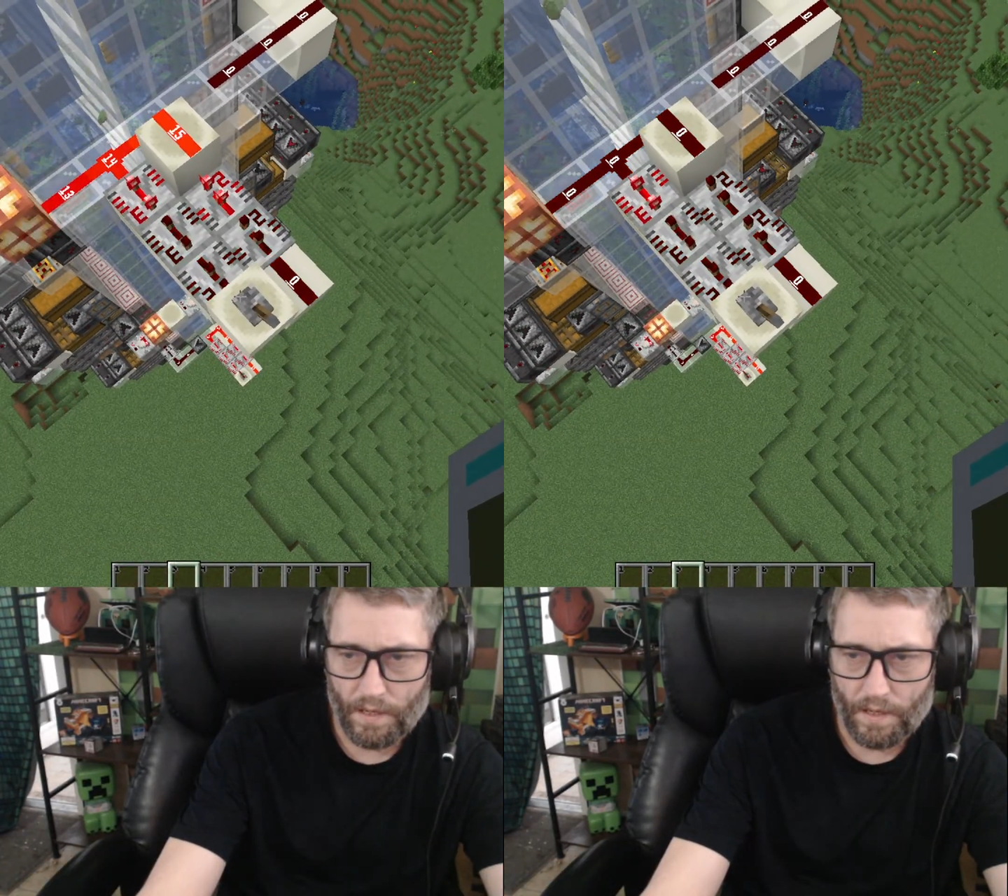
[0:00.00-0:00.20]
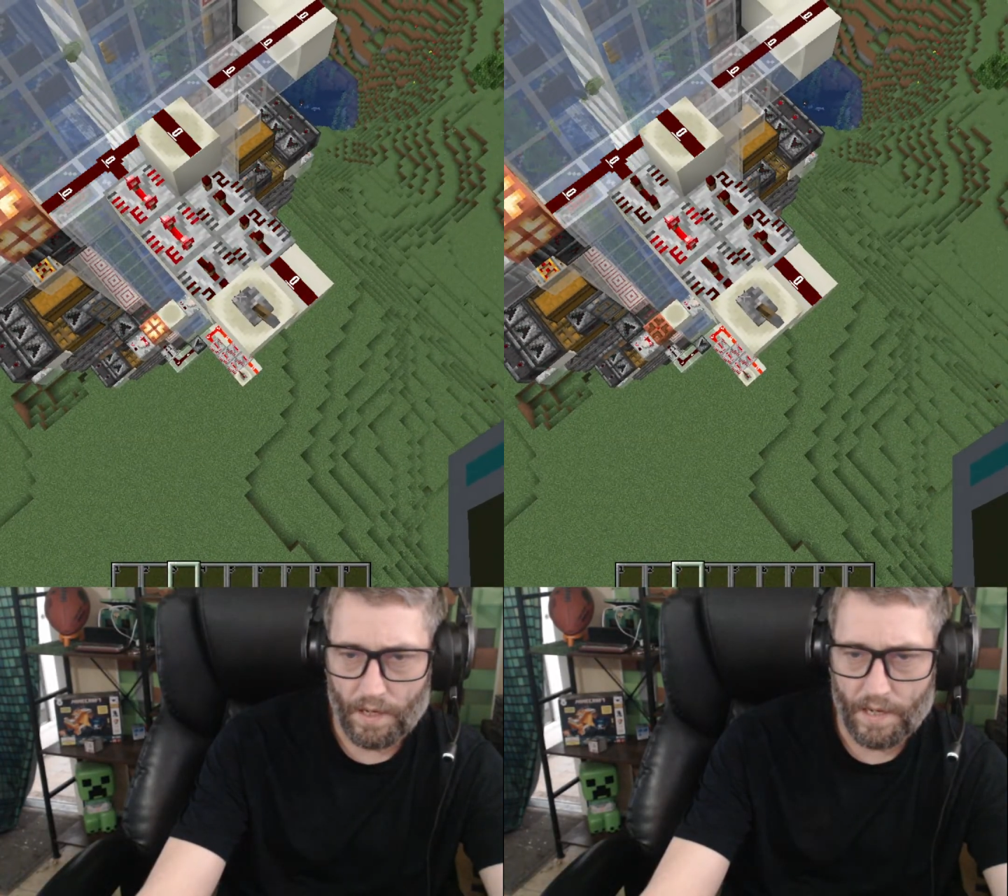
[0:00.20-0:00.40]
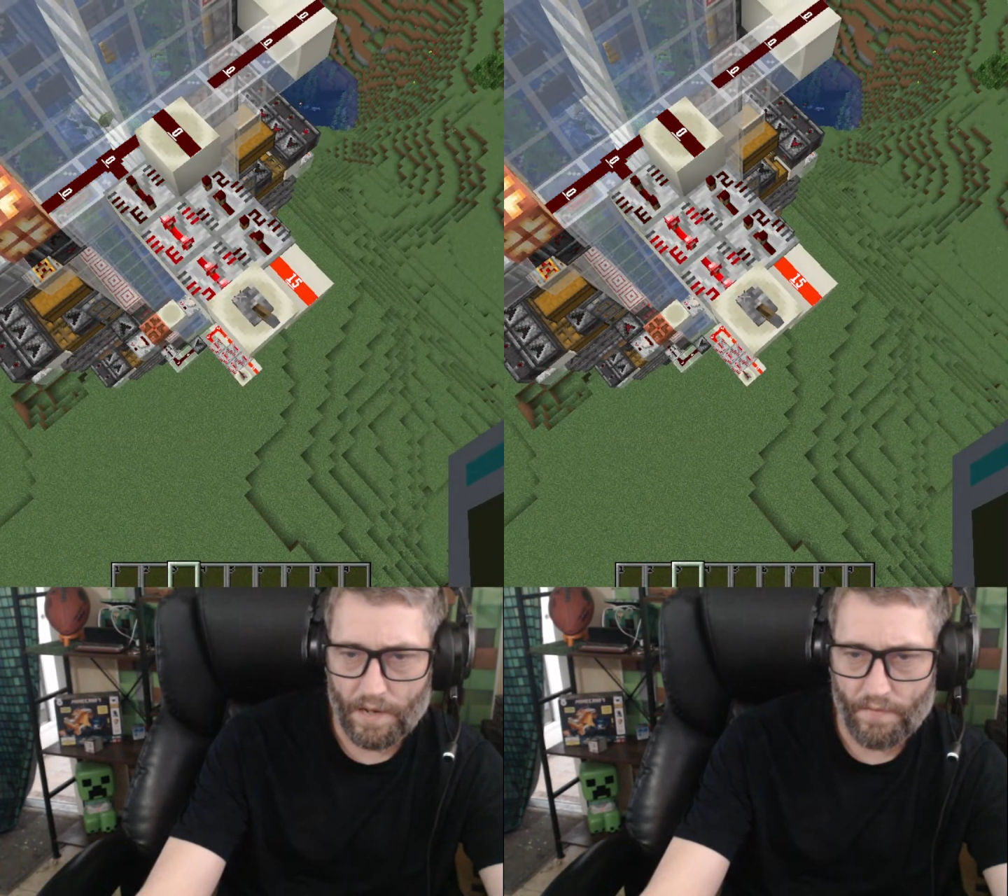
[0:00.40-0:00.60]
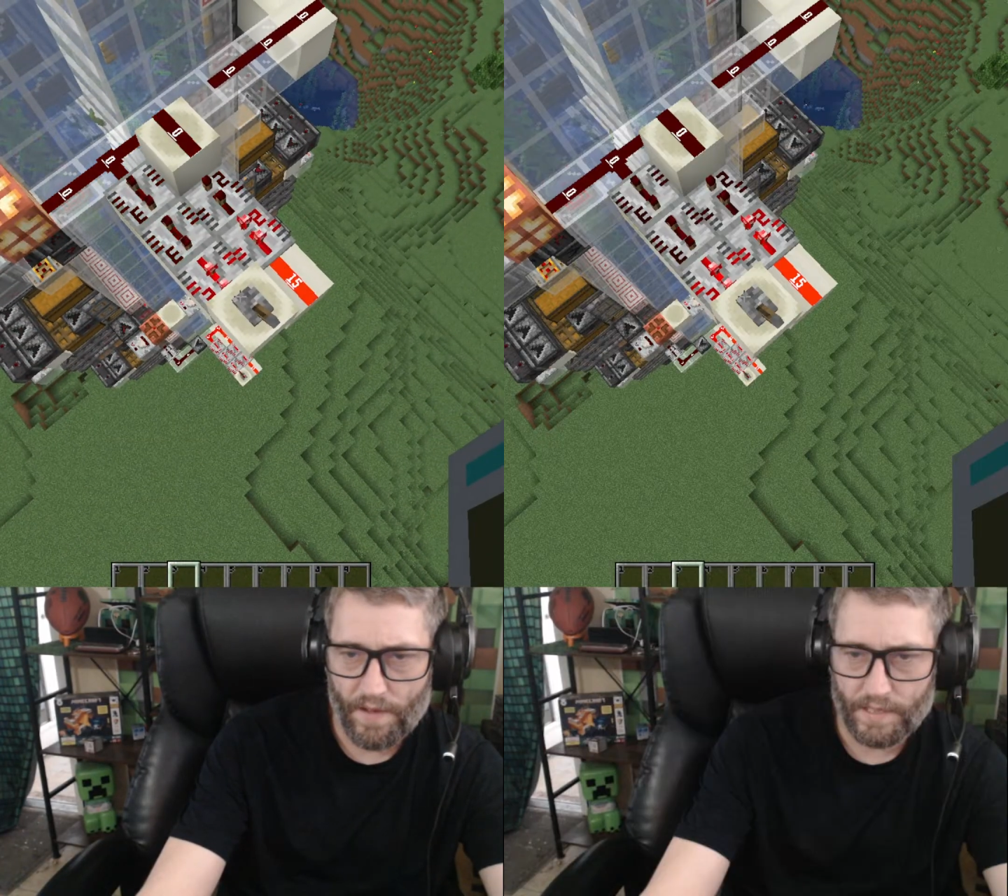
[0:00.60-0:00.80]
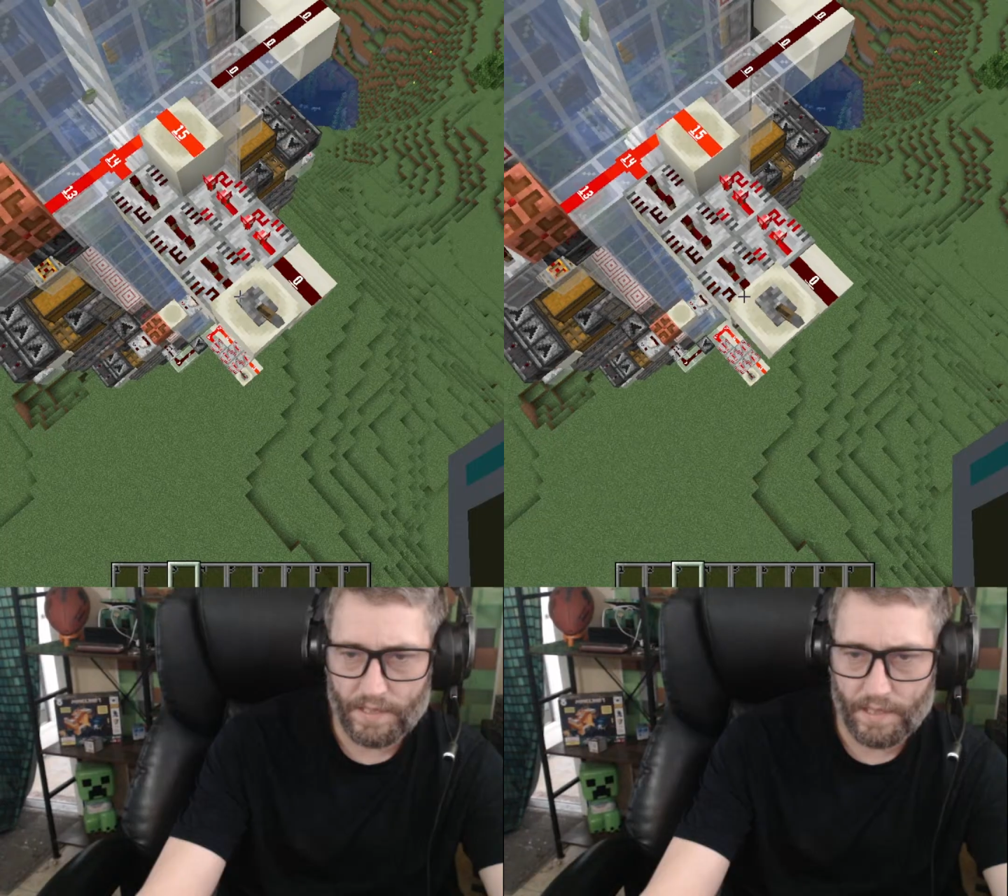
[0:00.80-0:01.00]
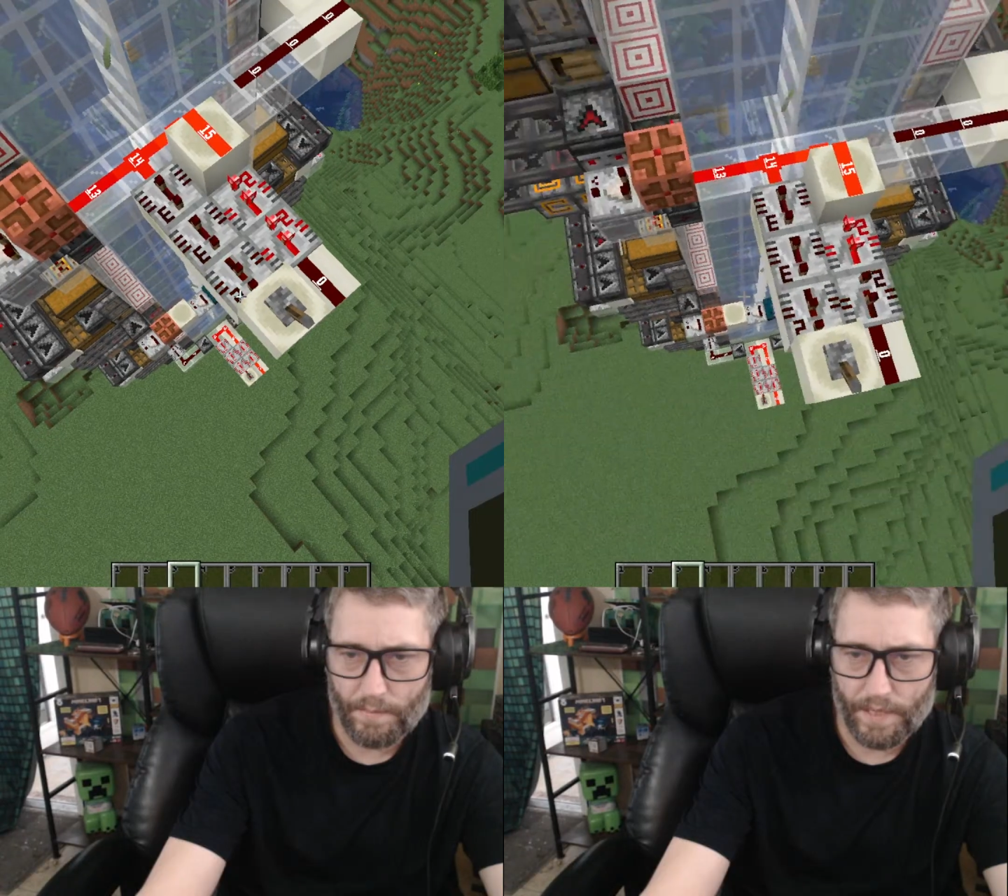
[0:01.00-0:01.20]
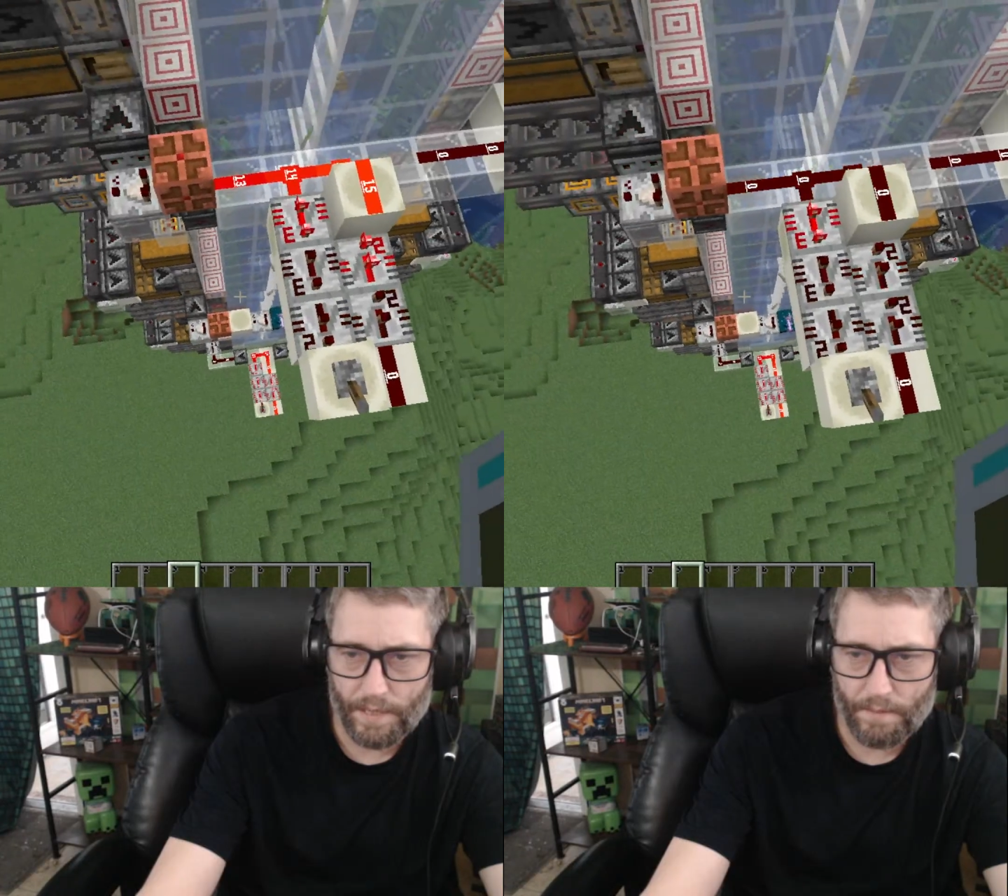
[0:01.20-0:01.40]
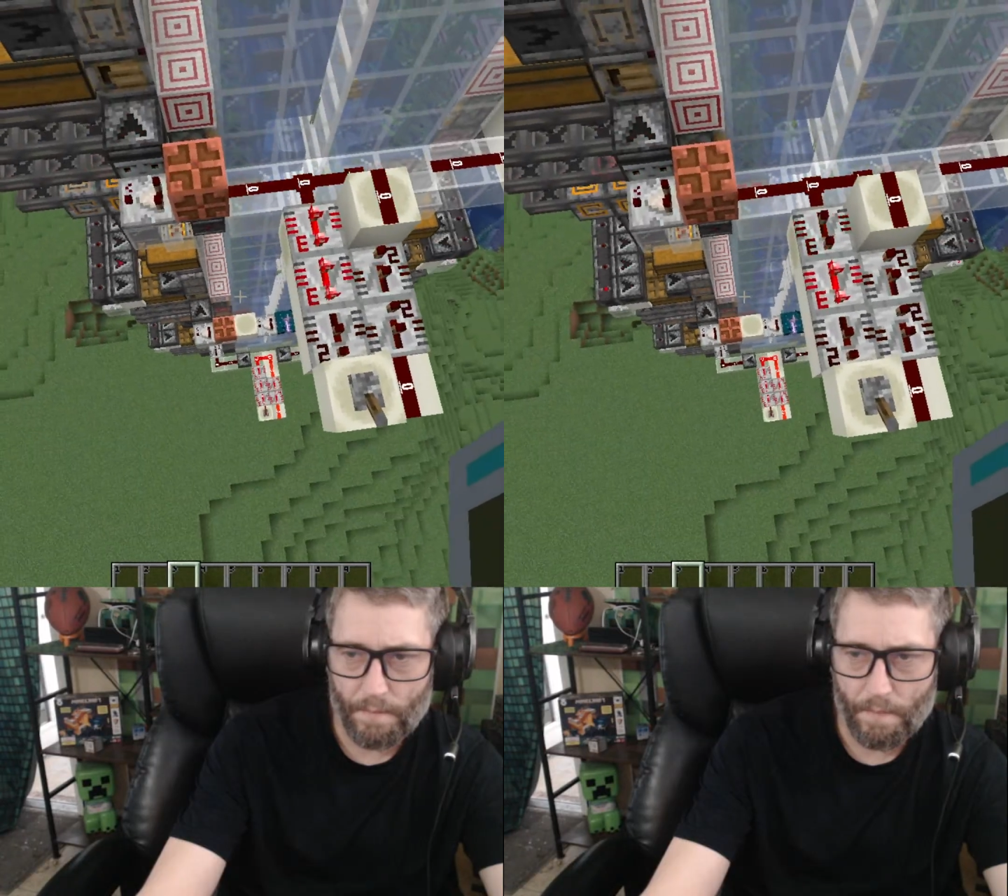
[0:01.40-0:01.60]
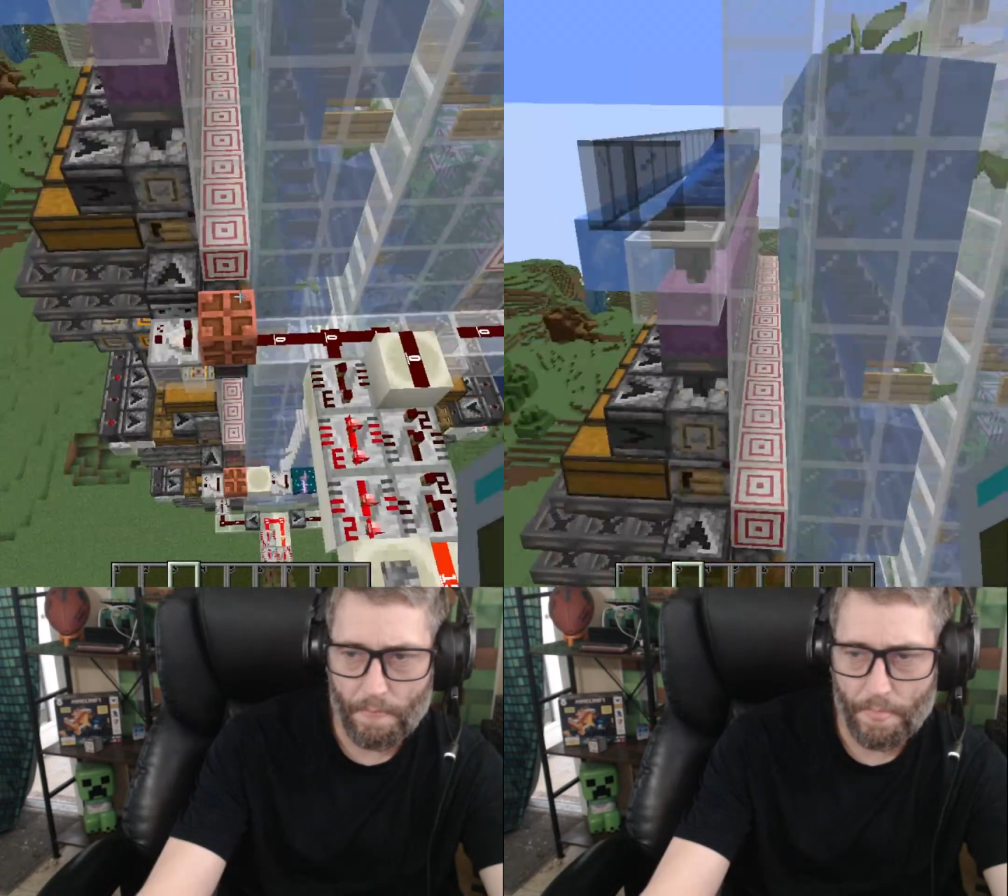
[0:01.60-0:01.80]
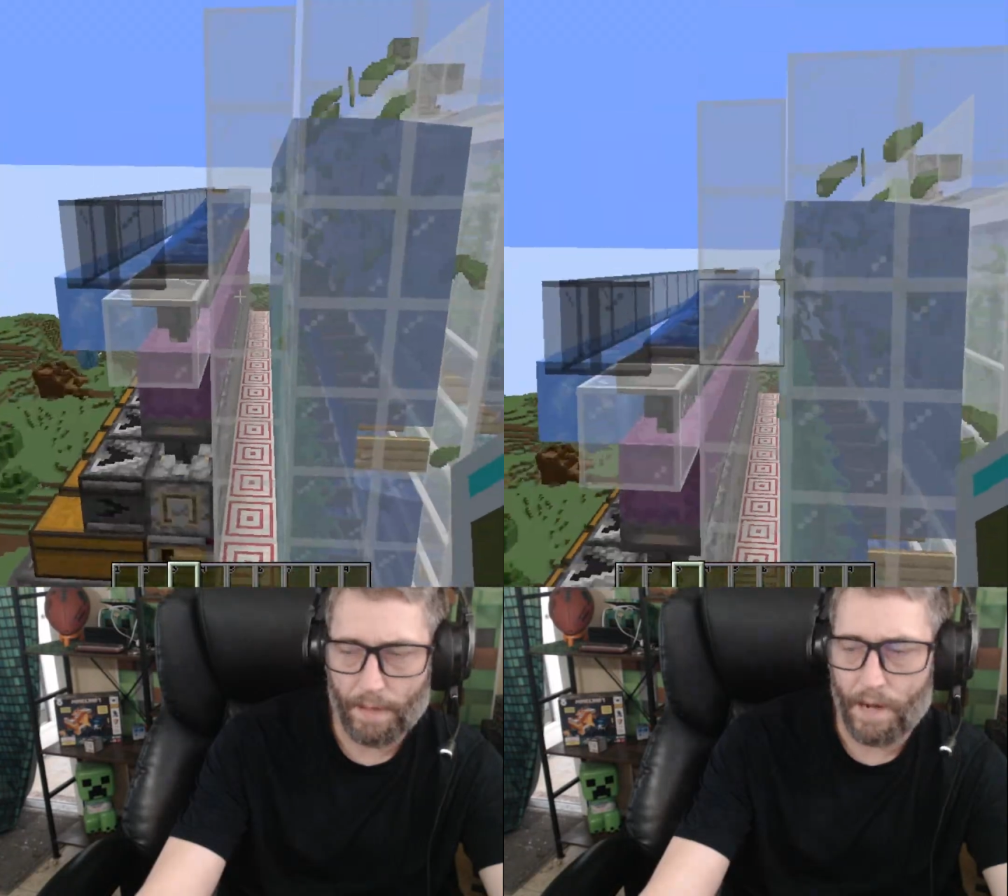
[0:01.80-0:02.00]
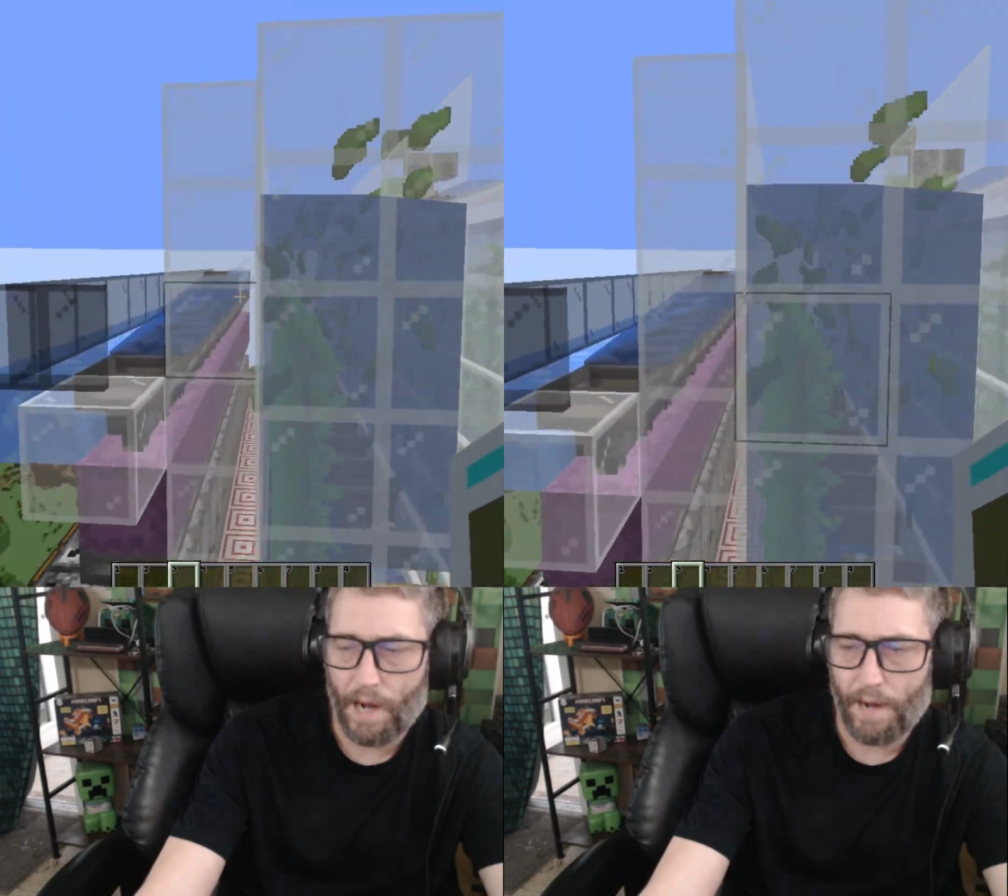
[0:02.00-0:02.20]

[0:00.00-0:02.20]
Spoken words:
on how fast it could be. Okay.